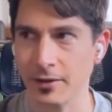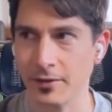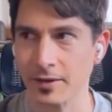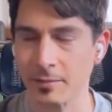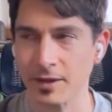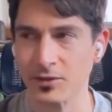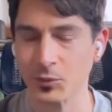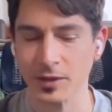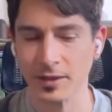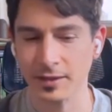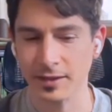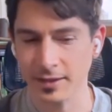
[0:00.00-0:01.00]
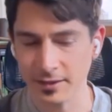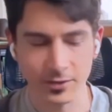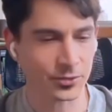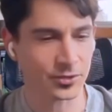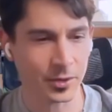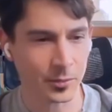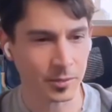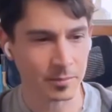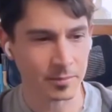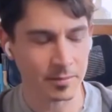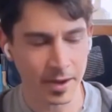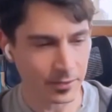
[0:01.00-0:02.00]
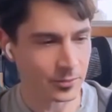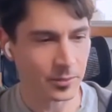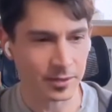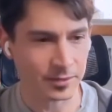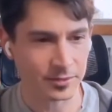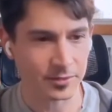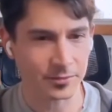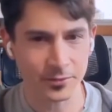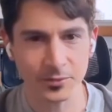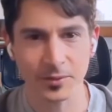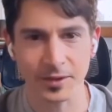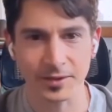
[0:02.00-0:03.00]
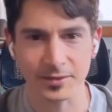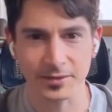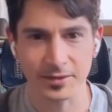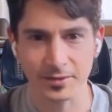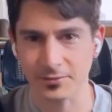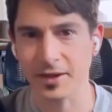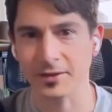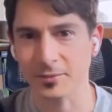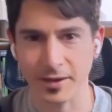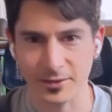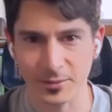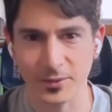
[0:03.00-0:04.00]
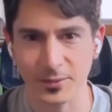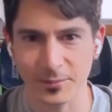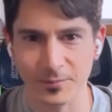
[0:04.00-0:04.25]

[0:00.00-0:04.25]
It means we didn't understand what matter was in the first place, if that's possible,